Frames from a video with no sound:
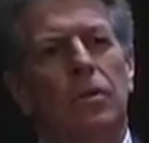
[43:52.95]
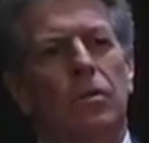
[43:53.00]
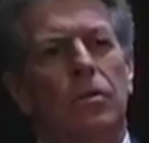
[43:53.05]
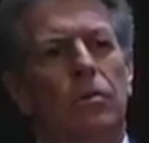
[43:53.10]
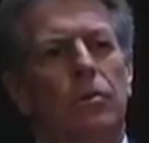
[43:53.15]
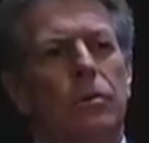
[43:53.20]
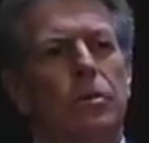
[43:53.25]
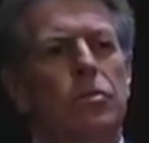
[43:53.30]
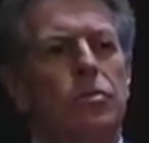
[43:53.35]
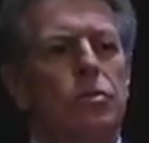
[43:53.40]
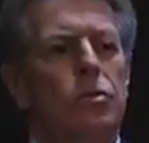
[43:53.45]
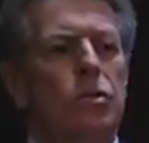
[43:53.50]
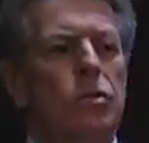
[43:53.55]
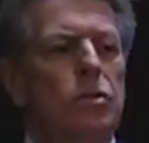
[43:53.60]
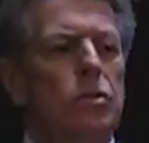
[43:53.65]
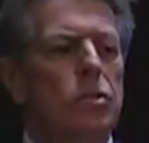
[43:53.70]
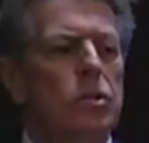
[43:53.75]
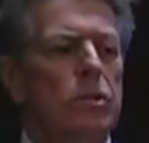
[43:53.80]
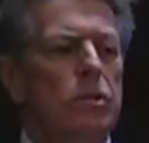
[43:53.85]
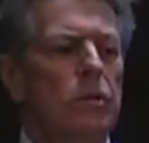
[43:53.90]
to
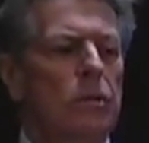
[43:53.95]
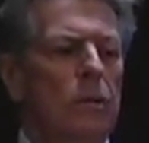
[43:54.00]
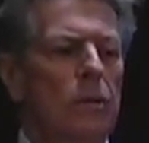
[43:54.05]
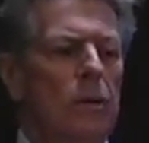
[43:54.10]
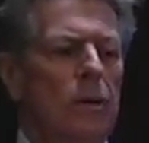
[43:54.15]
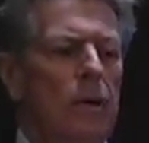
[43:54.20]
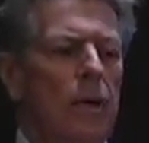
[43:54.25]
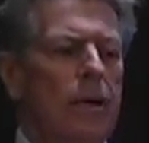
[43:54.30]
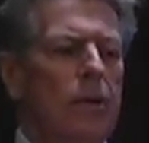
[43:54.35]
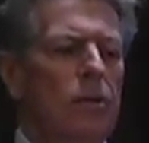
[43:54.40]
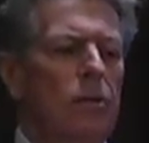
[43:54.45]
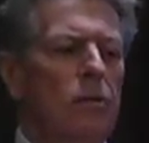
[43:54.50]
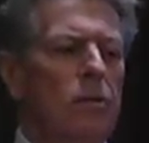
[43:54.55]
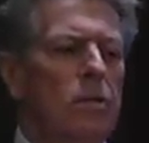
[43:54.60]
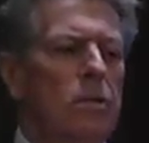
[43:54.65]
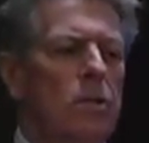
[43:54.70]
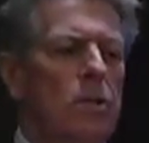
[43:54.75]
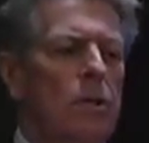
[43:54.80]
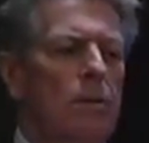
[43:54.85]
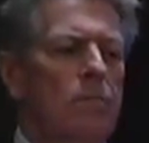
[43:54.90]
introduce a
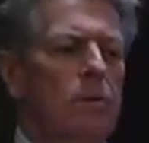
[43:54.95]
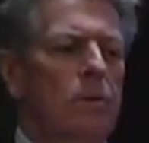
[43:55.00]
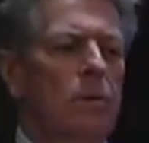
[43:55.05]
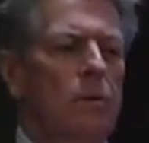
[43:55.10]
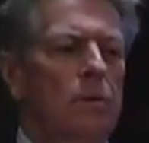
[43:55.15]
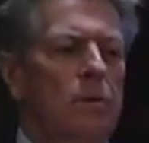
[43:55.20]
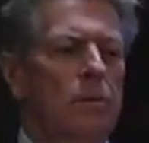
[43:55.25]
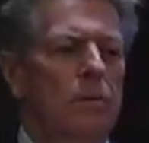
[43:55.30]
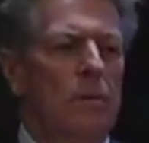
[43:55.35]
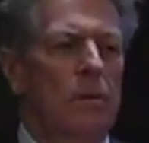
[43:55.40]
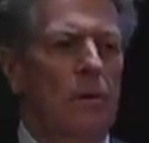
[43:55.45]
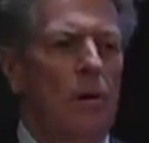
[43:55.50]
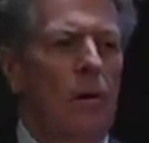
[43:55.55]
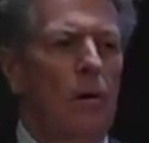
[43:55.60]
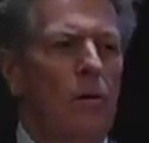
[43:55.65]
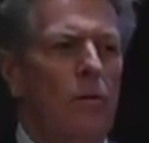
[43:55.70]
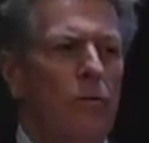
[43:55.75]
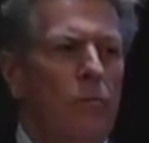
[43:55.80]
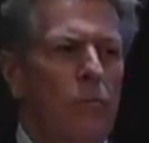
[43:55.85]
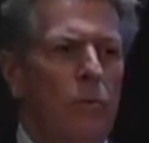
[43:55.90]
concept
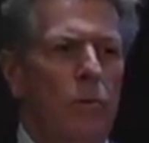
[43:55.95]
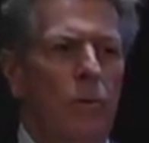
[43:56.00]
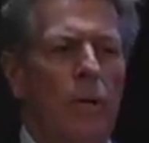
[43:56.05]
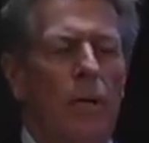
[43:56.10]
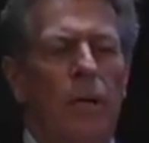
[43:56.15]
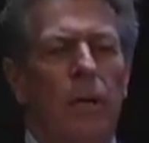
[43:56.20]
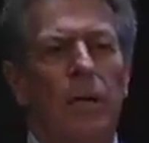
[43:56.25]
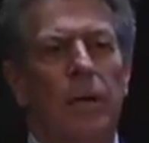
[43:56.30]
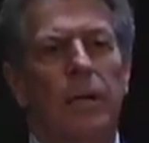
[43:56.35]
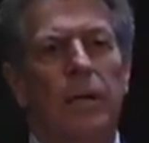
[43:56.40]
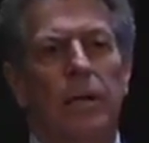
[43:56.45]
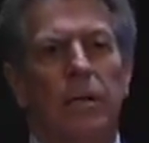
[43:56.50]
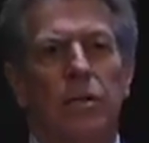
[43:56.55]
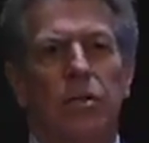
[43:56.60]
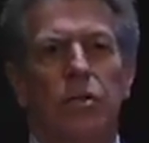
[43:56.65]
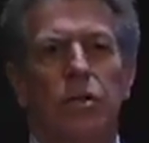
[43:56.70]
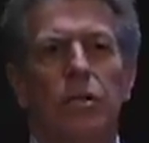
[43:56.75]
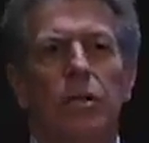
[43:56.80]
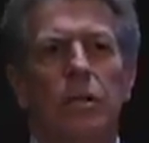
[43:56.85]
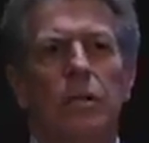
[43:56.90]
of parental
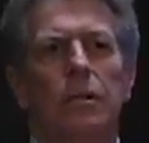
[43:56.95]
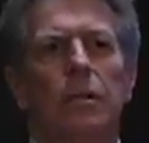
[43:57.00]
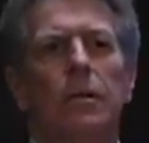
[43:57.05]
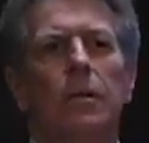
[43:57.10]
alienation